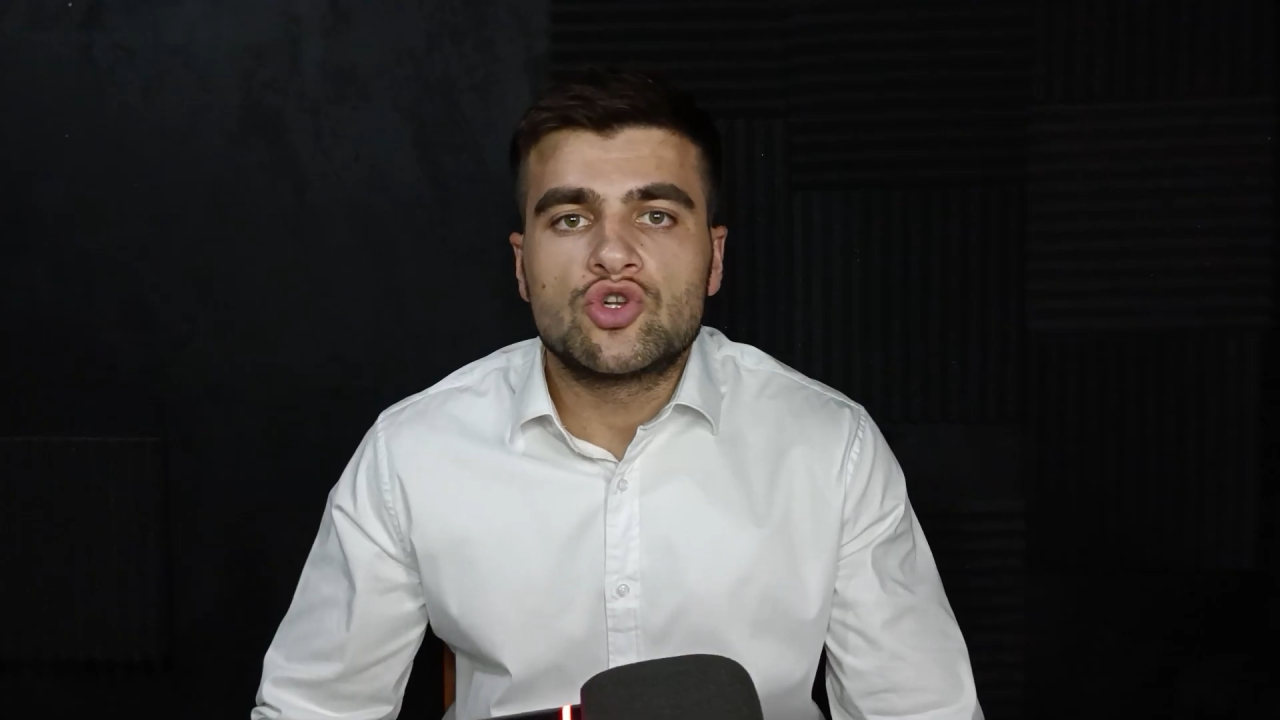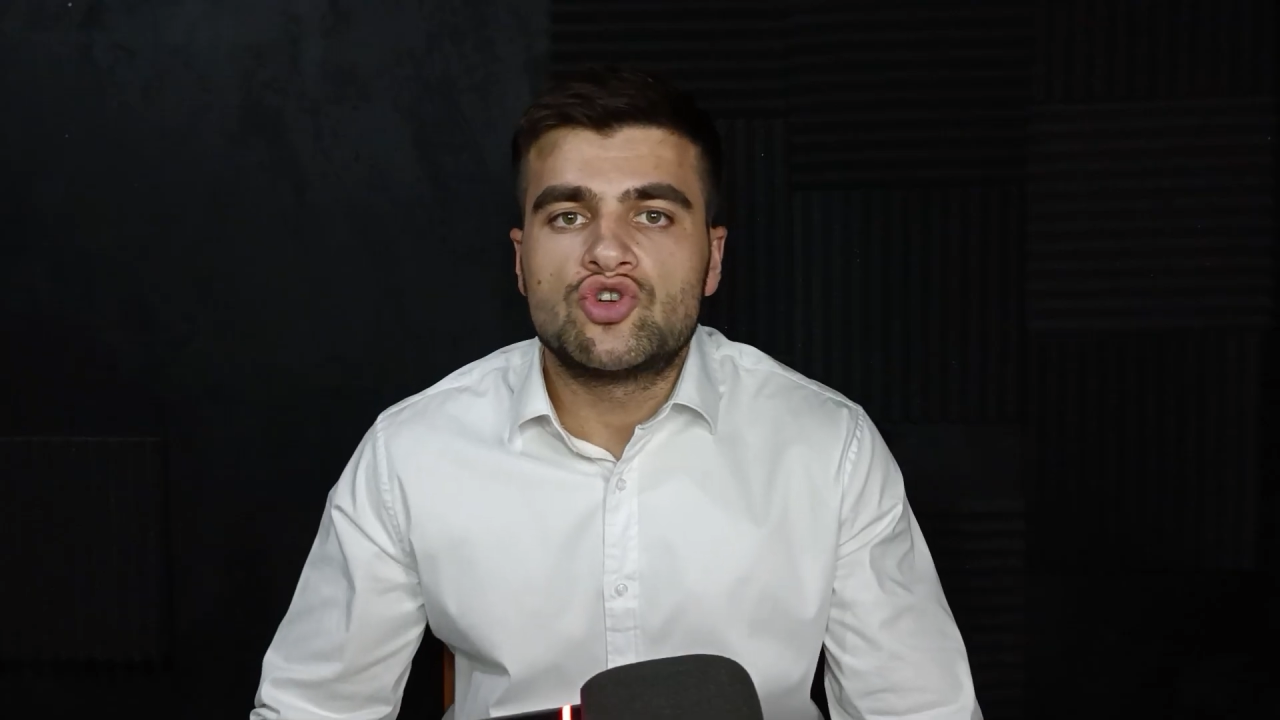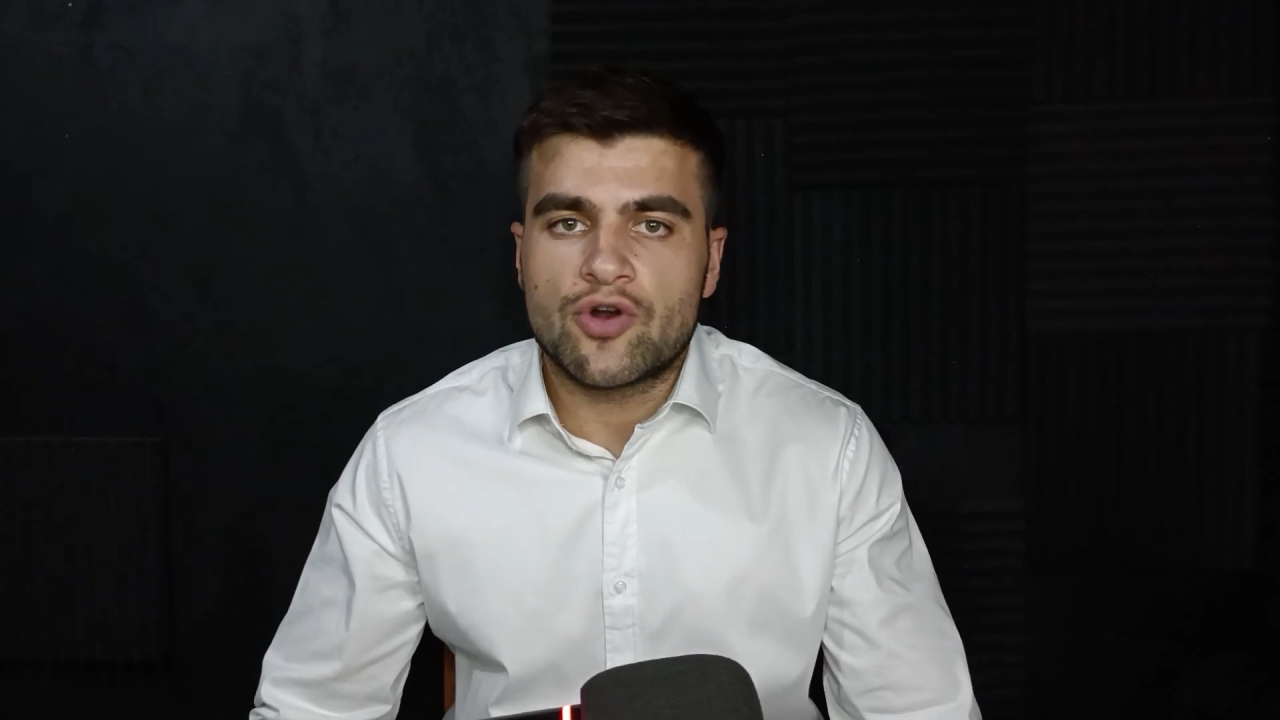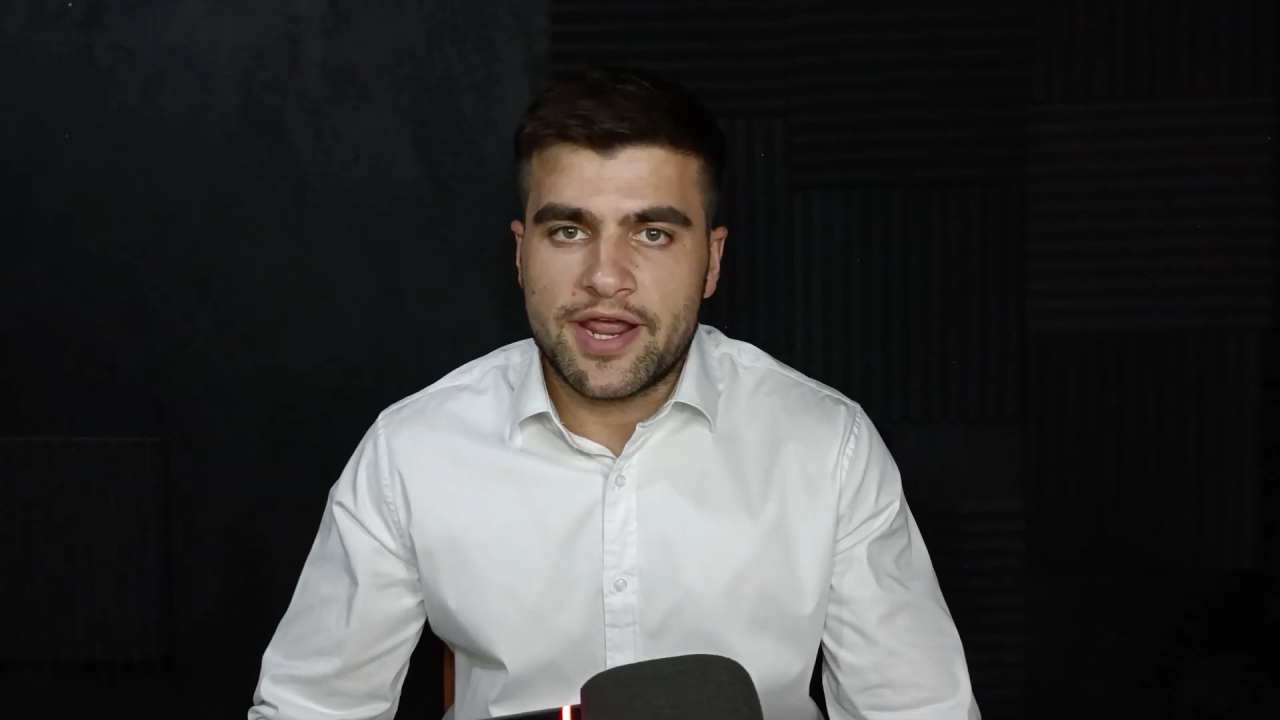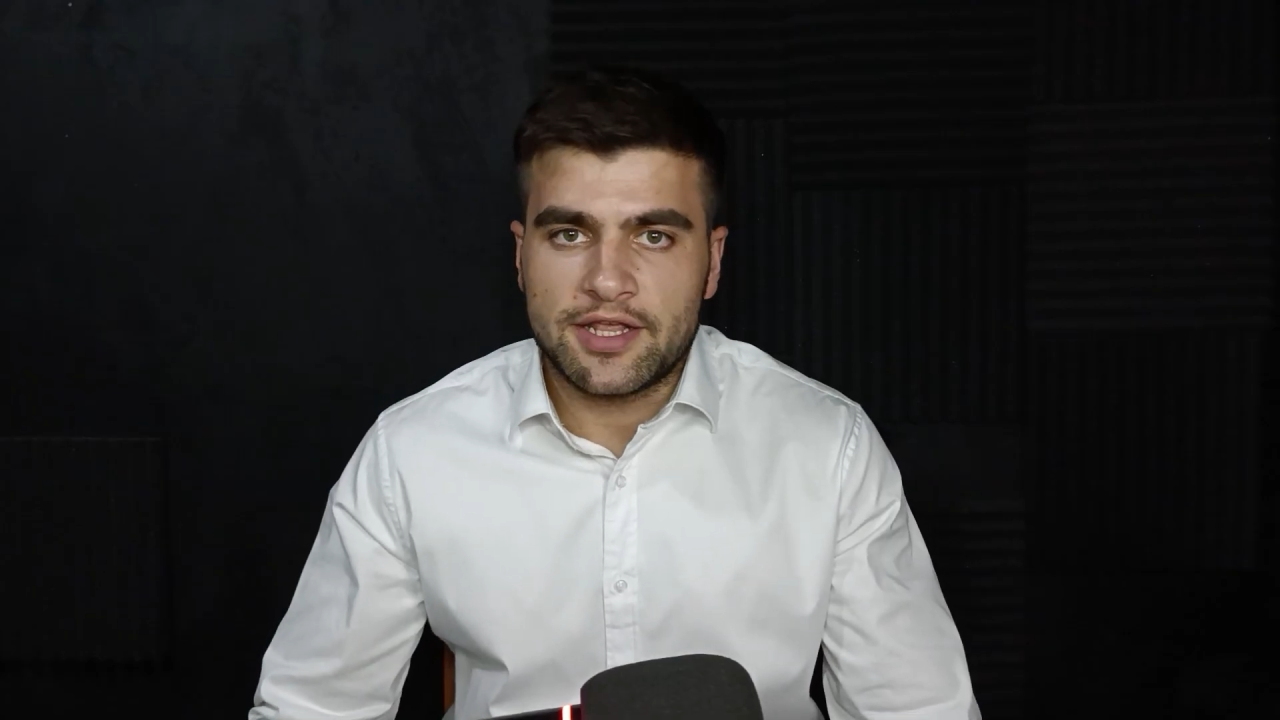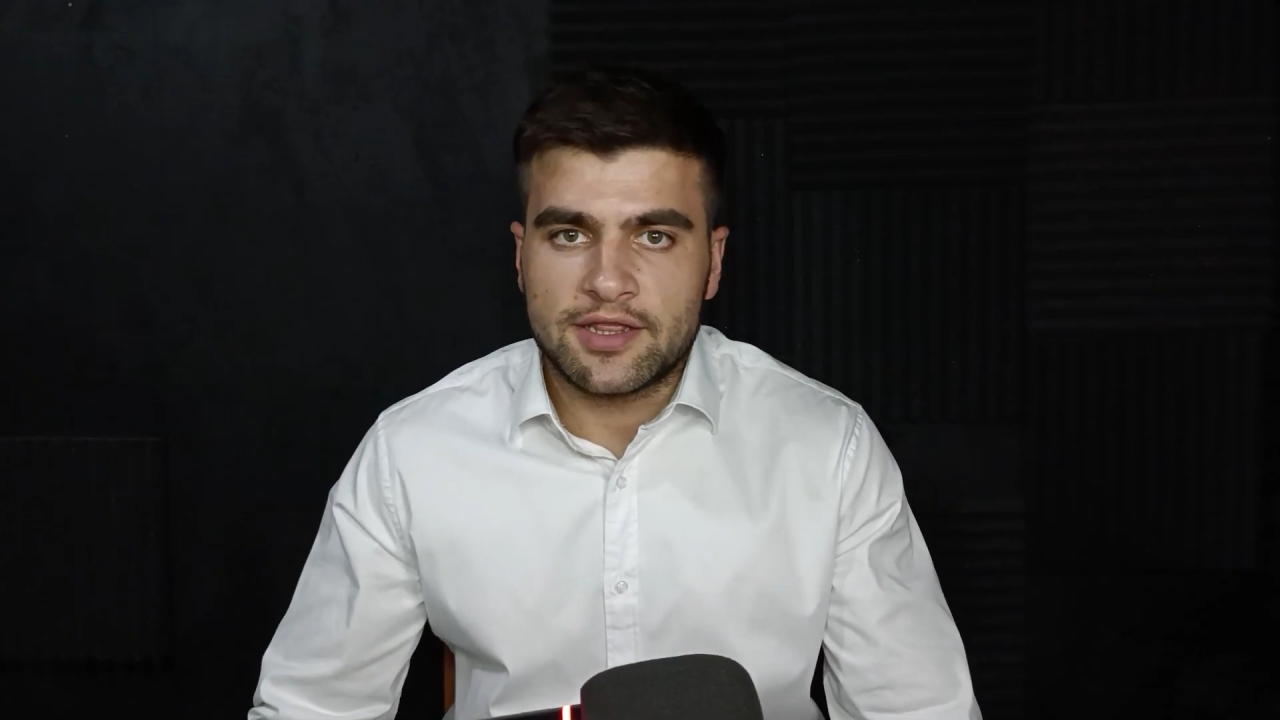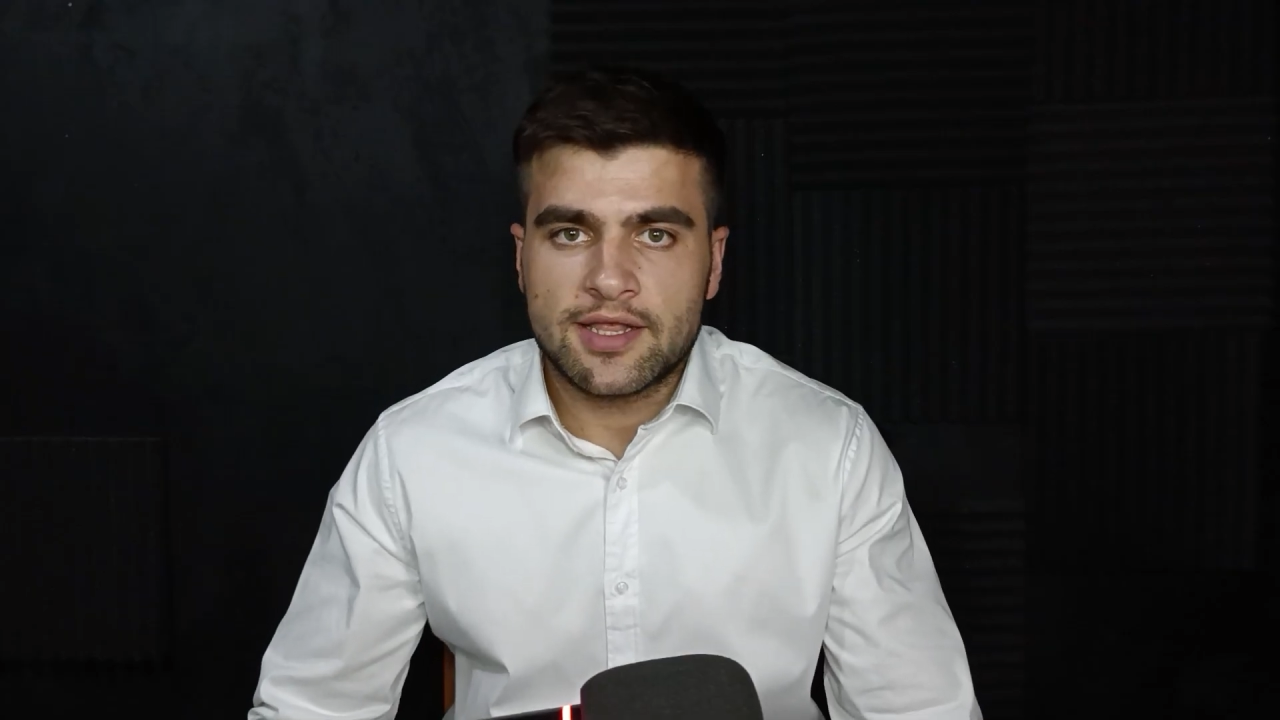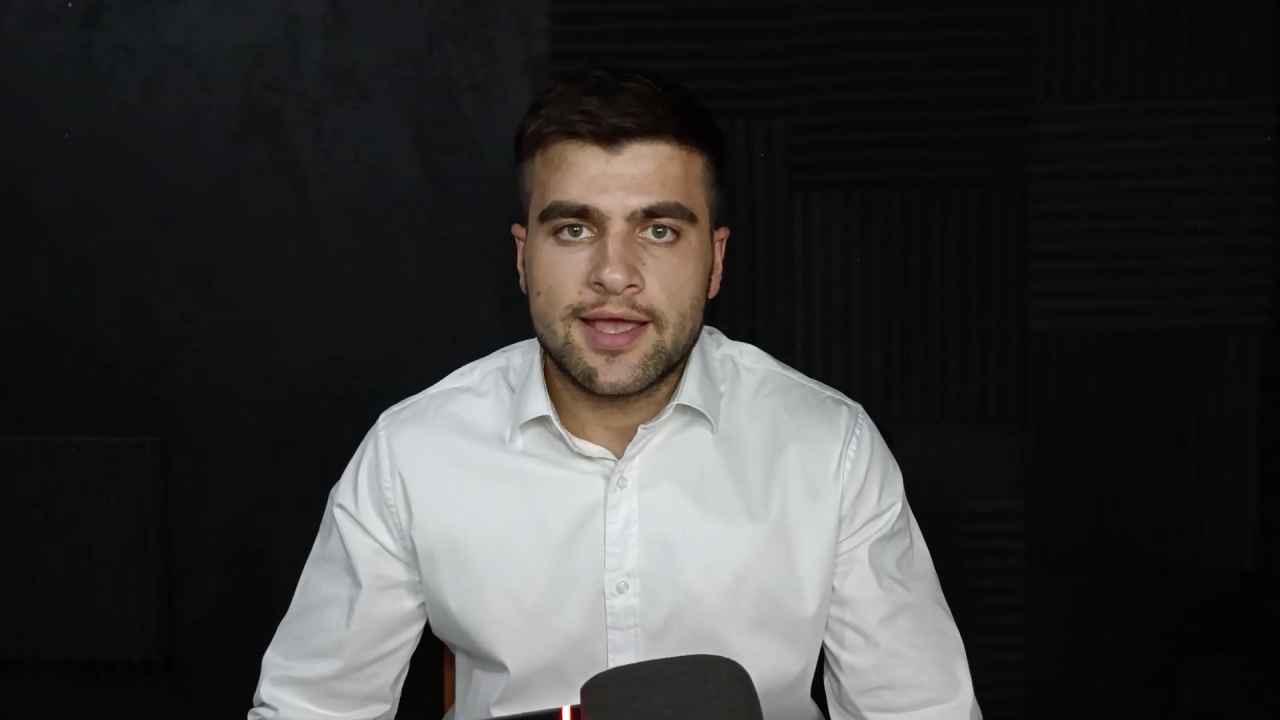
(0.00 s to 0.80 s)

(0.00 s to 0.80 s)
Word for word: drain.